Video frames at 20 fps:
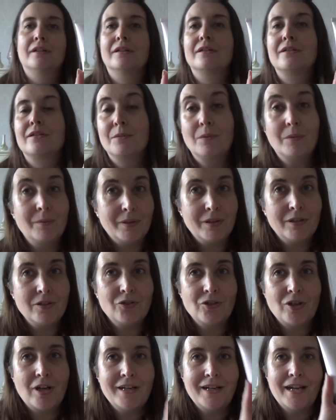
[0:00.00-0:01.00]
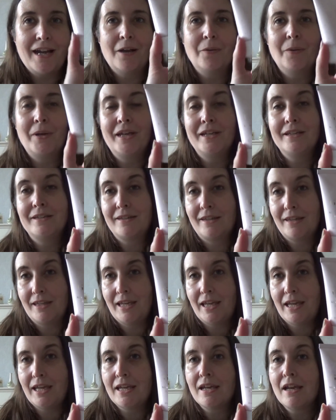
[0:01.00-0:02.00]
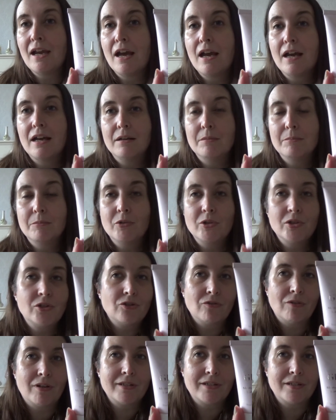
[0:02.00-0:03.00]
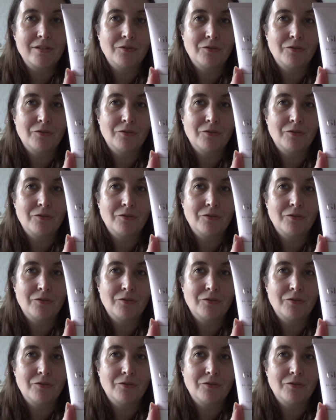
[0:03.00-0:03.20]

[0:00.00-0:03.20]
So what we're going to try now is the moisturising